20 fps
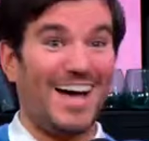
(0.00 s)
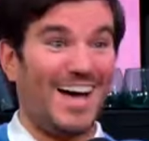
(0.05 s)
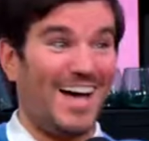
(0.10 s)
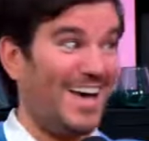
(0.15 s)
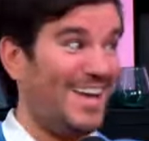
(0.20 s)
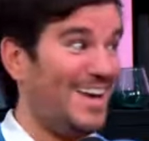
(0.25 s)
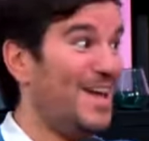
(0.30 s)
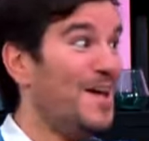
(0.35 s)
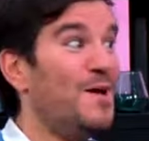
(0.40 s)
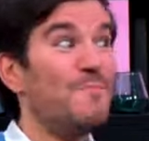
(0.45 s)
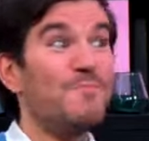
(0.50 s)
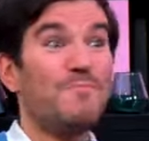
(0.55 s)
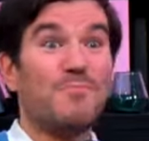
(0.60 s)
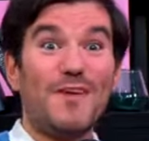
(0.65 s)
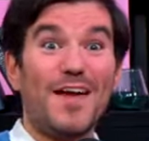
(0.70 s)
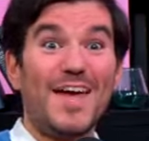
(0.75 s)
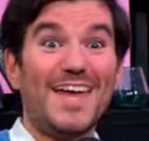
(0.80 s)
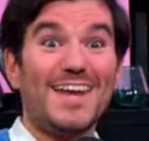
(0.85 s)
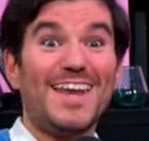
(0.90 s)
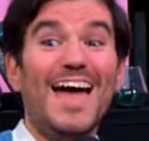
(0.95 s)
Hutt.
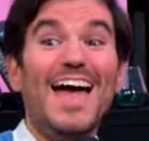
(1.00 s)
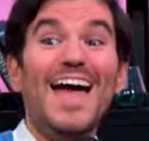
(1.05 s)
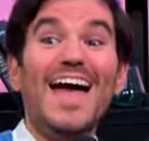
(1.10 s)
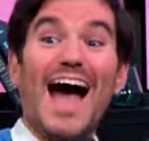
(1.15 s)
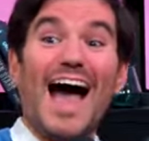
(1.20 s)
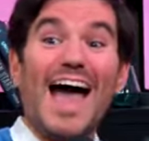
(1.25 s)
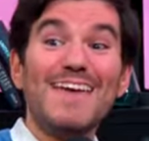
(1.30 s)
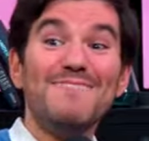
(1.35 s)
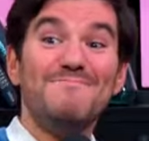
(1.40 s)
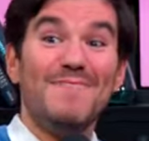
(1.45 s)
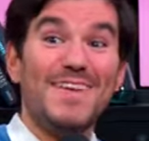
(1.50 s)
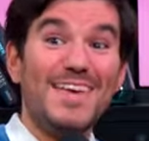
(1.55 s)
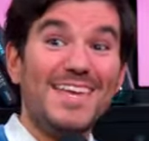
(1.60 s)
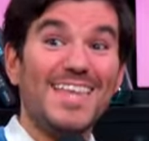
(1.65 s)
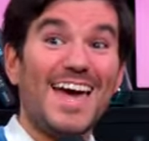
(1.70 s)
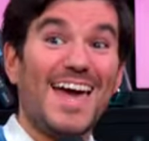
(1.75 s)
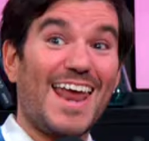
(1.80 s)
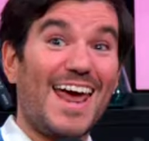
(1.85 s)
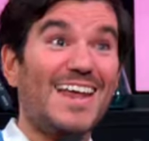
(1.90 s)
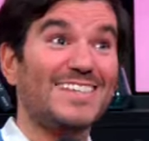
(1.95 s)
Brynn, I mean
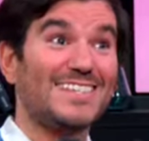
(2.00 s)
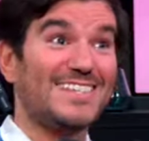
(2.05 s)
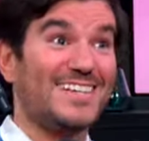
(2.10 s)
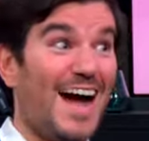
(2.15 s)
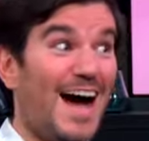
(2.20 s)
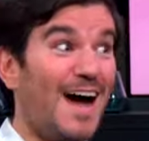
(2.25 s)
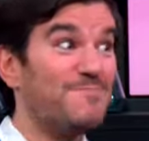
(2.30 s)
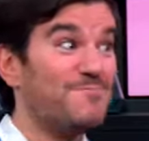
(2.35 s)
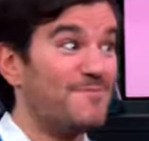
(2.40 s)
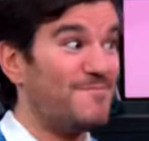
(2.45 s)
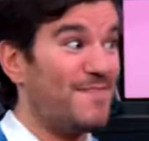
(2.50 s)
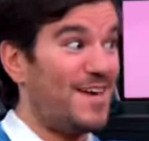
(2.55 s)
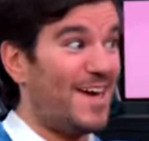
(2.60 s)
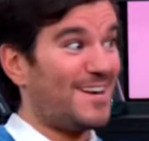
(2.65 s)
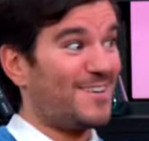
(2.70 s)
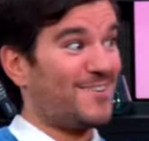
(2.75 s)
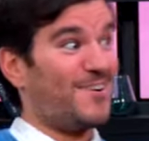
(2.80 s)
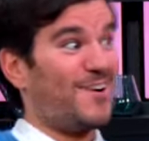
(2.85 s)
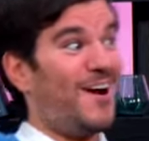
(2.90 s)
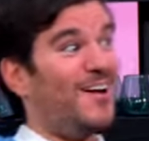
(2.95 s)
that as a
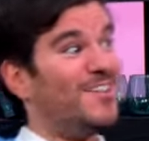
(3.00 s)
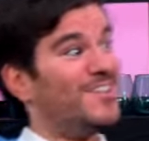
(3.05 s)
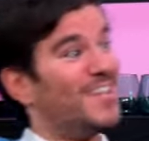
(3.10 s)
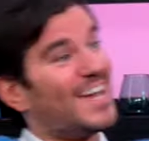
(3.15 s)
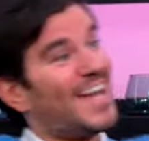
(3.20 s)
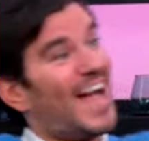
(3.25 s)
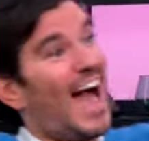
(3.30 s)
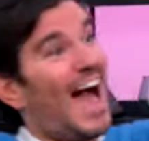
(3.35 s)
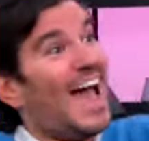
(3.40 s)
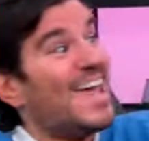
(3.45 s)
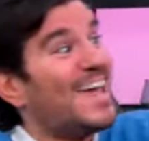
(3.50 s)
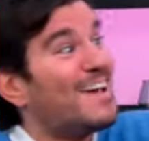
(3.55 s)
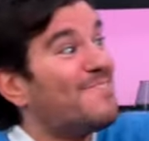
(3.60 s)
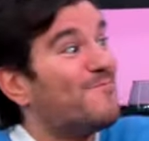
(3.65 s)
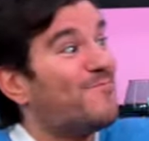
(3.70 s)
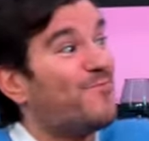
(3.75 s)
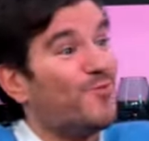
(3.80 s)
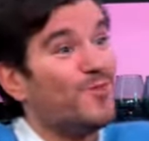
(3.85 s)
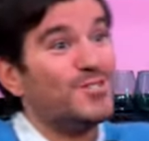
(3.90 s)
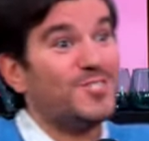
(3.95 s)
compliment, girl. Like, I
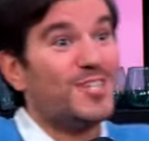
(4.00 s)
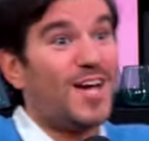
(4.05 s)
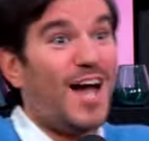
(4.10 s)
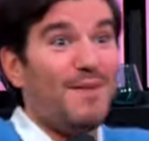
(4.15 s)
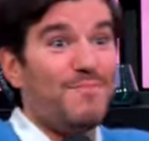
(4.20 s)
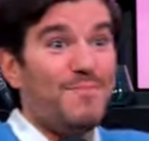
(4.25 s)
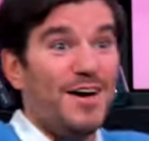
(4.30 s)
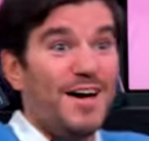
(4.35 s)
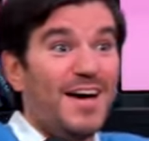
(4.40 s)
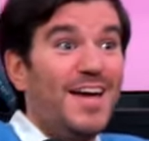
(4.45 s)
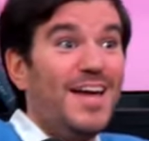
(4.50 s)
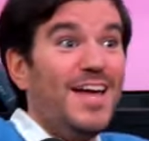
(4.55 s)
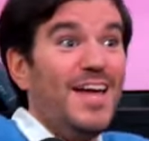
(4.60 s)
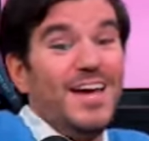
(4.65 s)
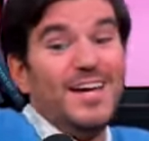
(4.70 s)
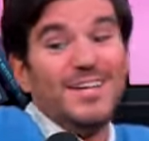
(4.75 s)
am full Jabba.